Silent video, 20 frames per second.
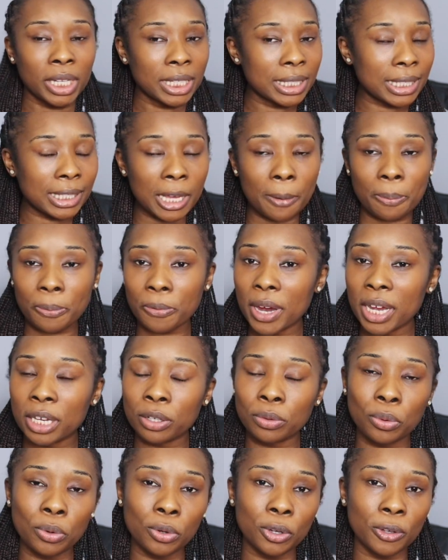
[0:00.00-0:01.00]

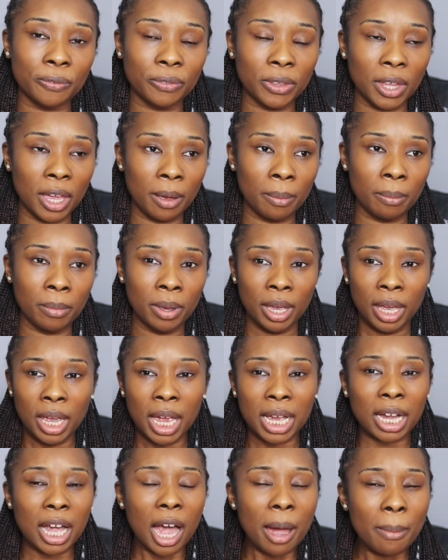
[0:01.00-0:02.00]
Separating all of them,
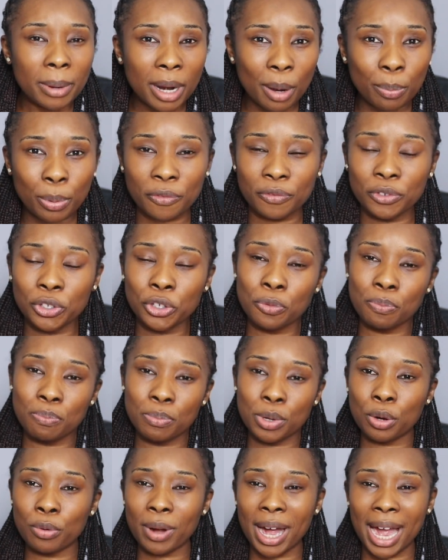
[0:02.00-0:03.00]
coming up with new
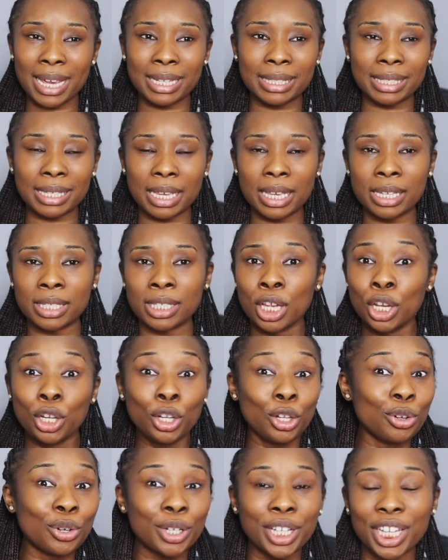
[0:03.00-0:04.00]
meal ideas,
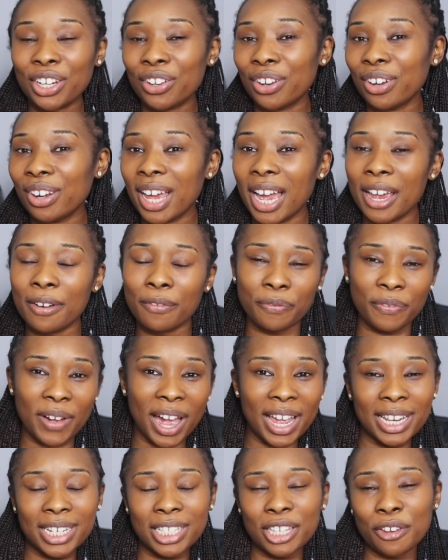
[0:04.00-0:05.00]
looking online,
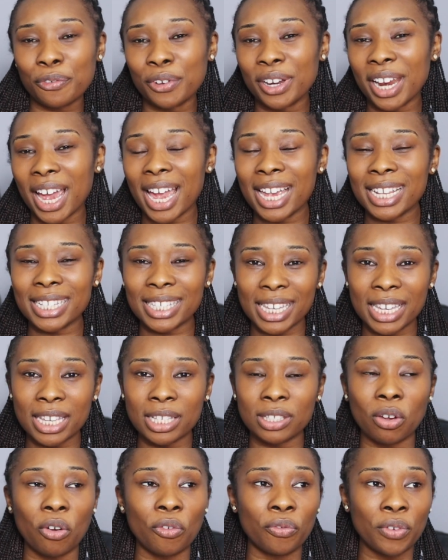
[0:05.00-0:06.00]
finding different
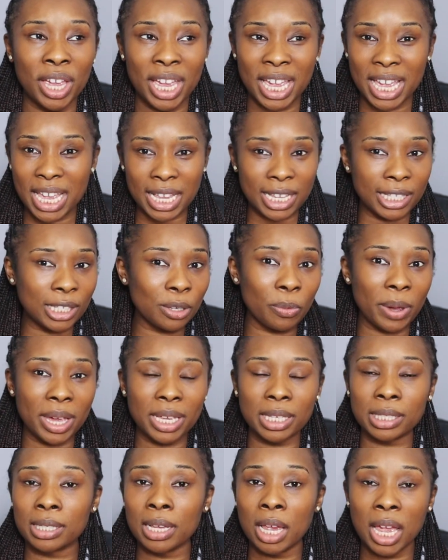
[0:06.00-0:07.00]
ideas of easy
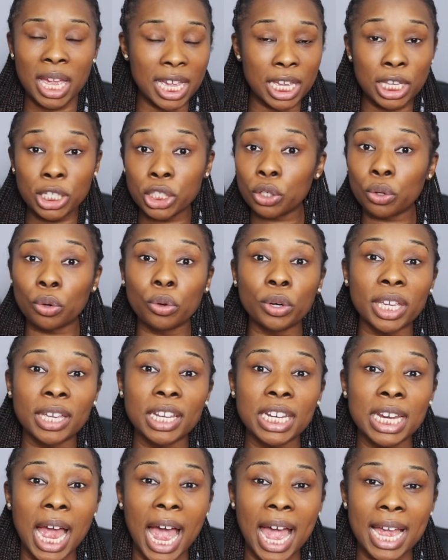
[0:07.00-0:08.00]
ways, easy
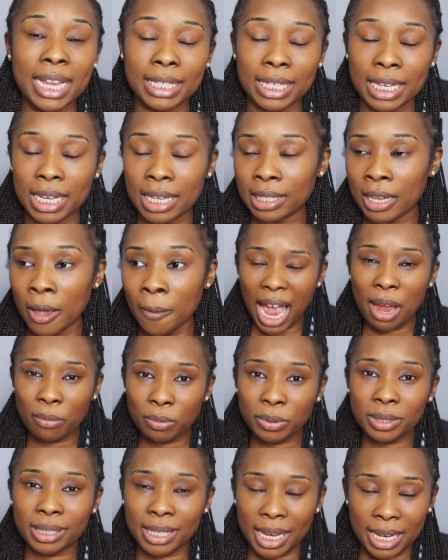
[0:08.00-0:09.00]
cooking ideas.
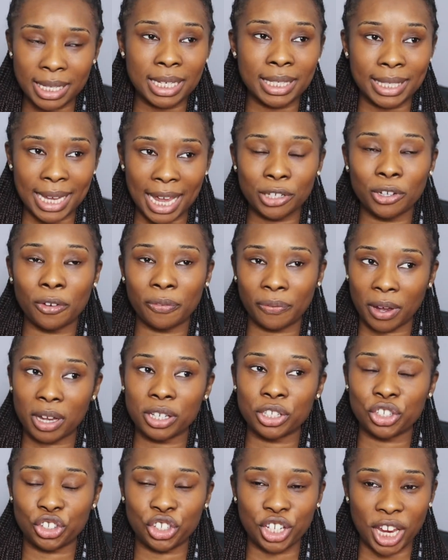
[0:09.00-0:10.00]
I would say the Daniel
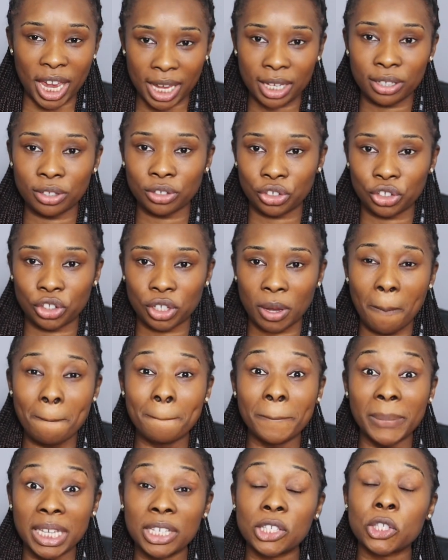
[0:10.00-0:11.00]
Fast changed
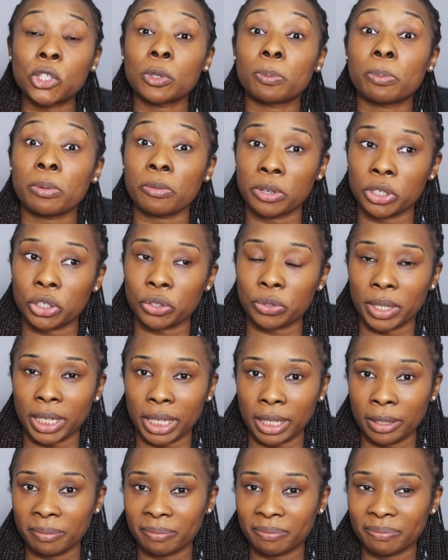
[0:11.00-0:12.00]
me
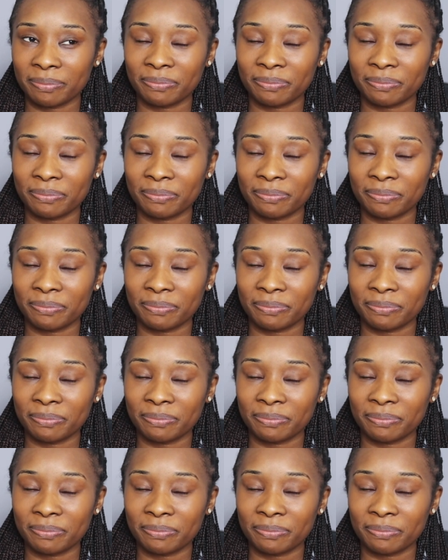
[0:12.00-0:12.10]
spiritually.